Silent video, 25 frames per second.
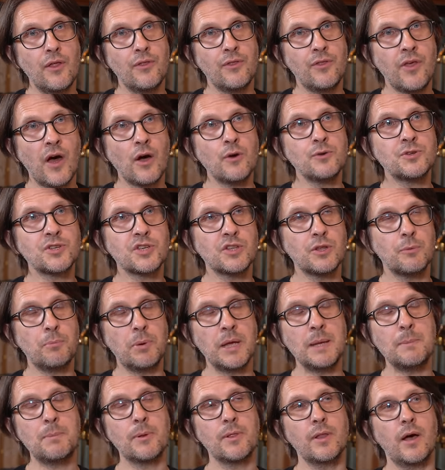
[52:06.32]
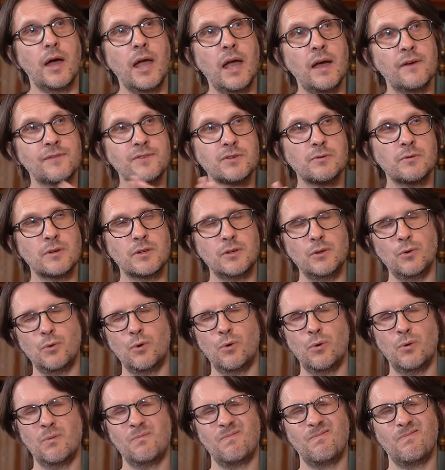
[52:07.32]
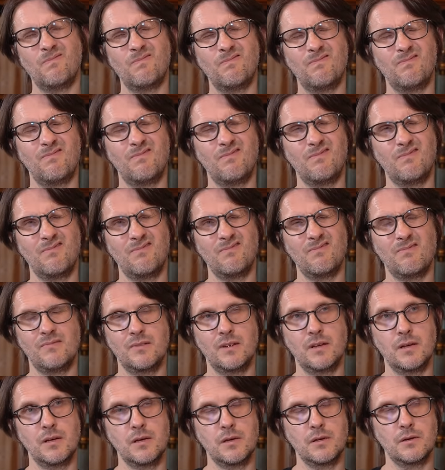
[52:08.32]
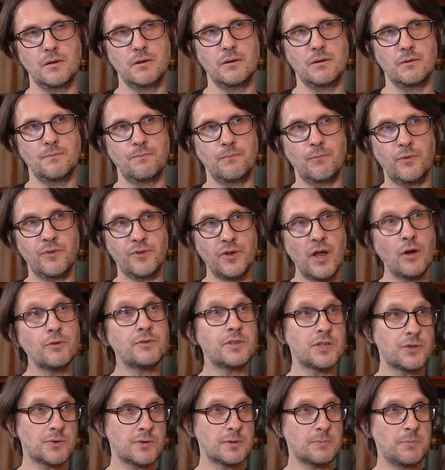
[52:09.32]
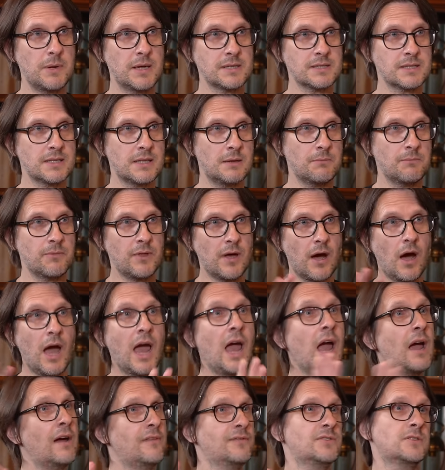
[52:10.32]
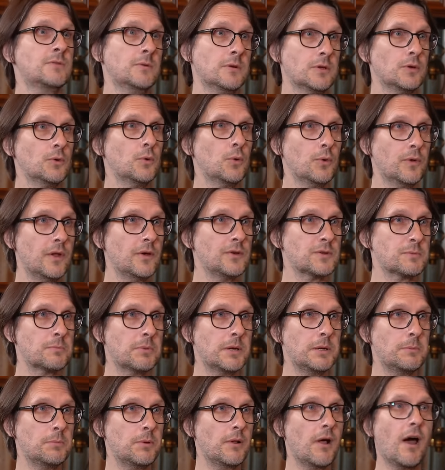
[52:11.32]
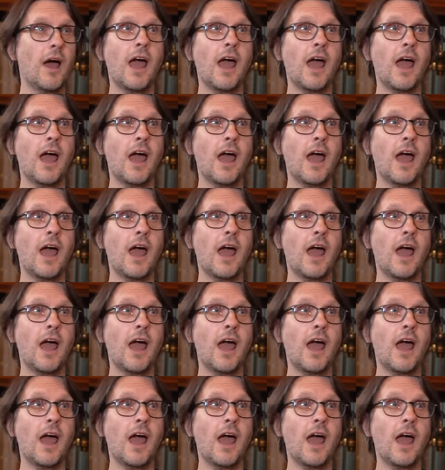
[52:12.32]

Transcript: Those are the people that I have to ignore. With no disrespect to them, that I have to ignore those people.